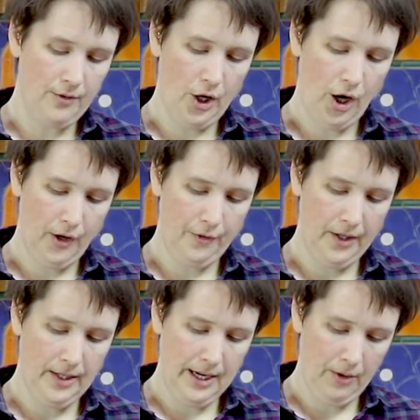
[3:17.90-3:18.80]
of
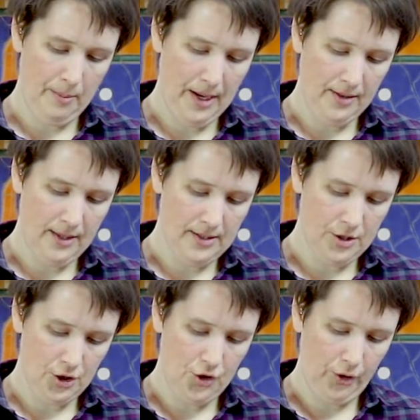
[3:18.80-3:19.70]
coffee. Now I made this
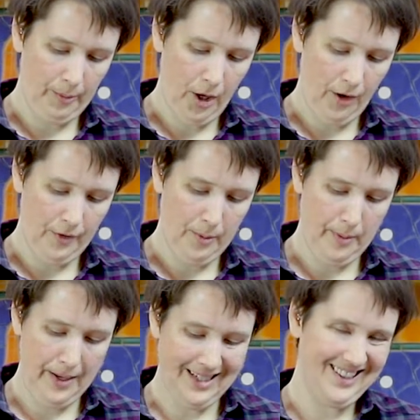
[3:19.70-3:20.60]
just drip coffee, but I
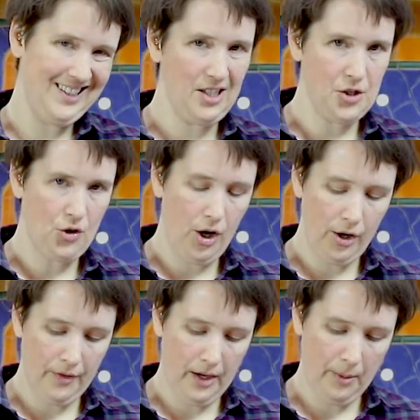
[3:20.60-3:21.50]
made it a little
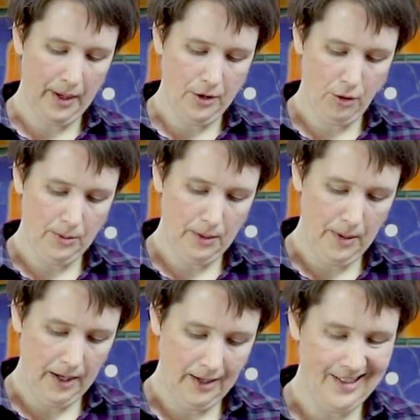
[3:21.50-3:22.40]
stronger than I might normally
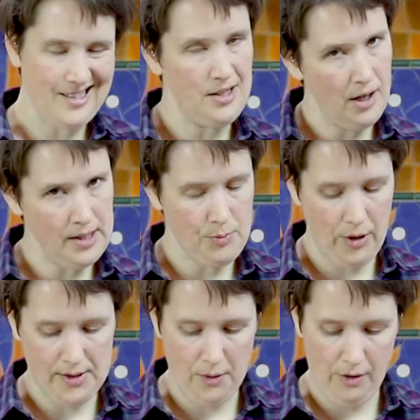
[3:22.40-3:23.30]
make it. It's not
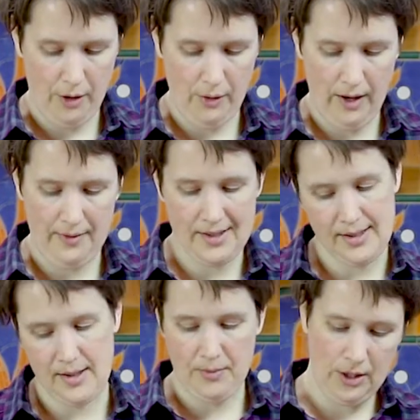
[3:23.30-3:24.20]
espresso though. This
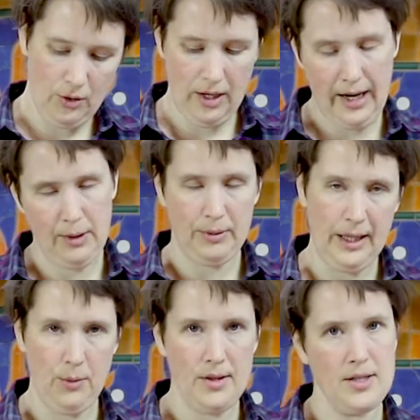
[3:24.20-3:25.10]
is something you can kind of
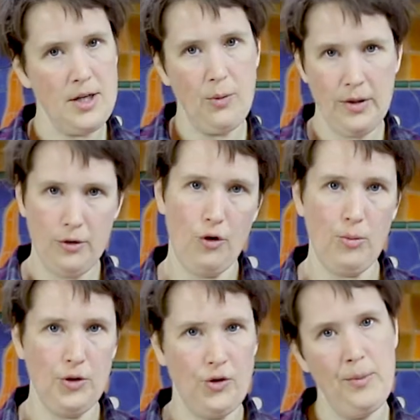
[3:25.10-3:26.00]
play with. Start with your
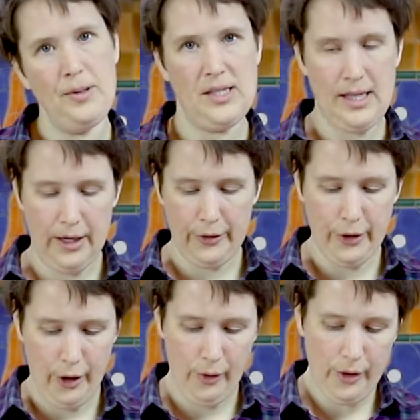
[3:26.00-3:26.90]
normal drip and see how you
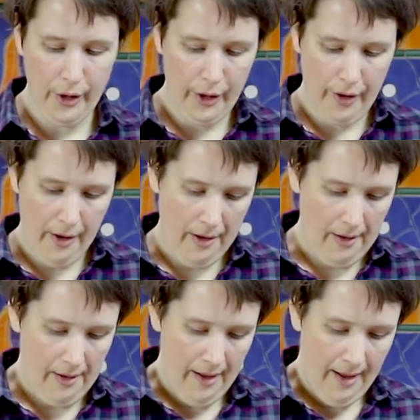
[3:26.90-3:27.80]
go.
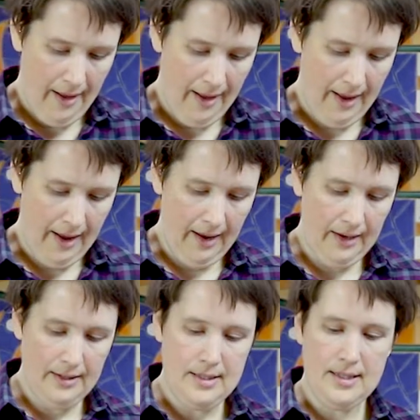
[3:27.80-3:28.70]

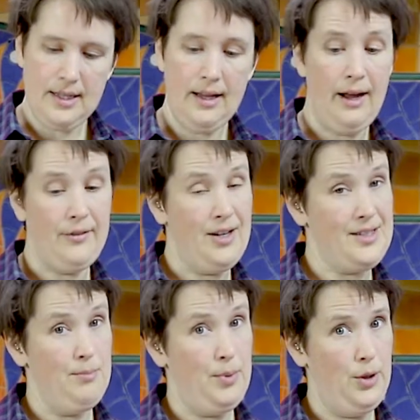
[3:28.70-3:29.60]
And I've
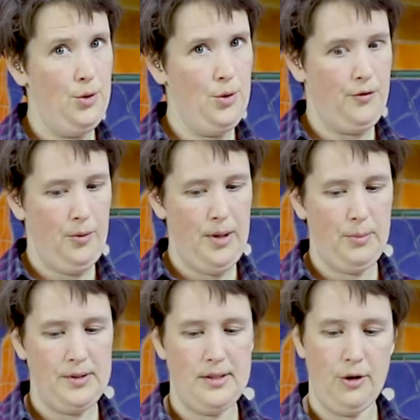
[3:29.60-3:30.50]
got some beautiful
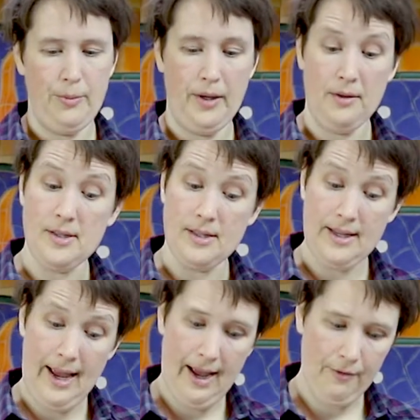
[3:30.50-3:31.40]
maple syrup here. This is
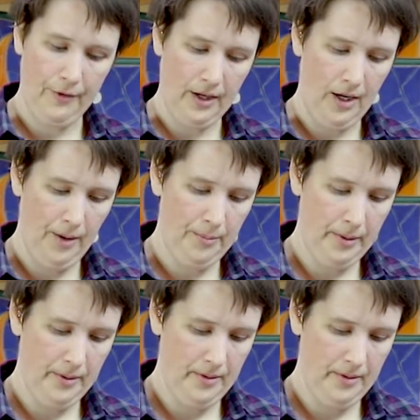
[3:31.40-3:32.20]
half a cup.